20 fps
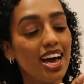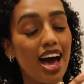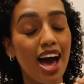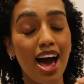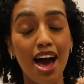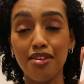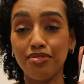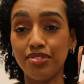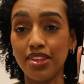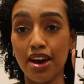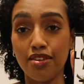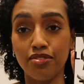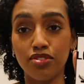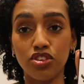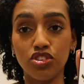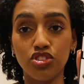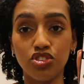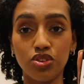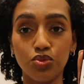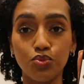I have that
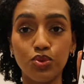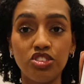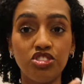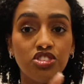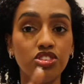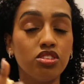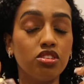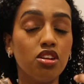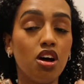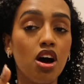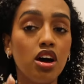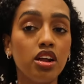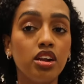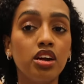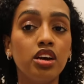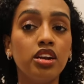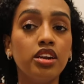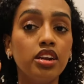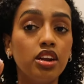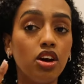version, which is not
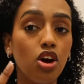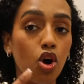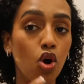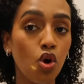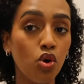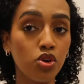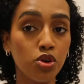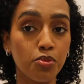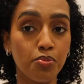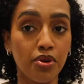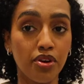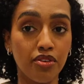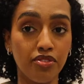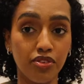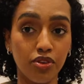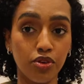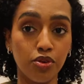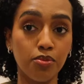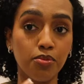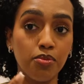an eau de
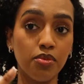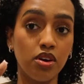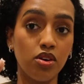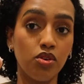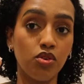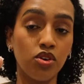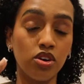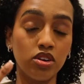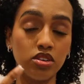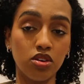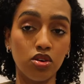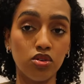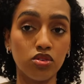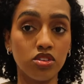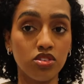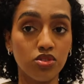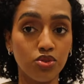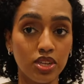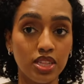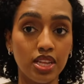perfume or an eau
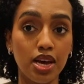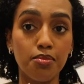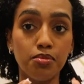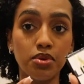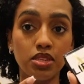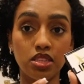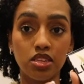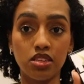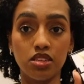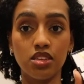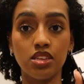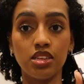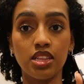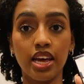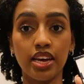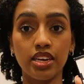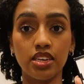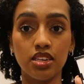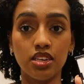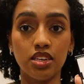de toilette, but this is
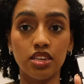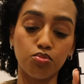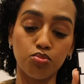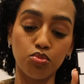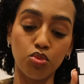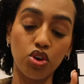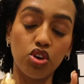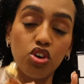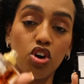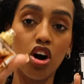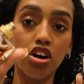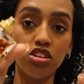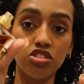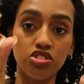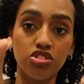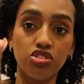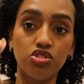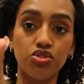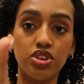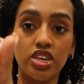like a more
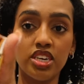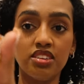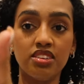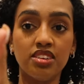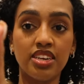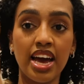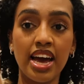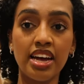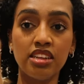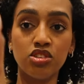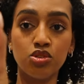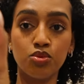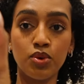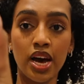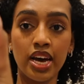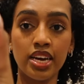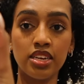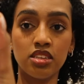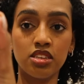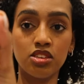concentrated, hence
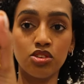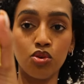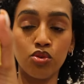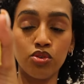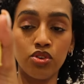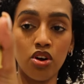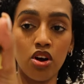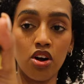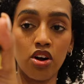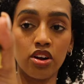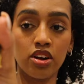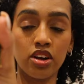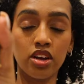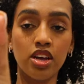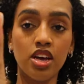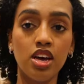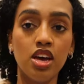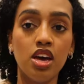why it's so dark.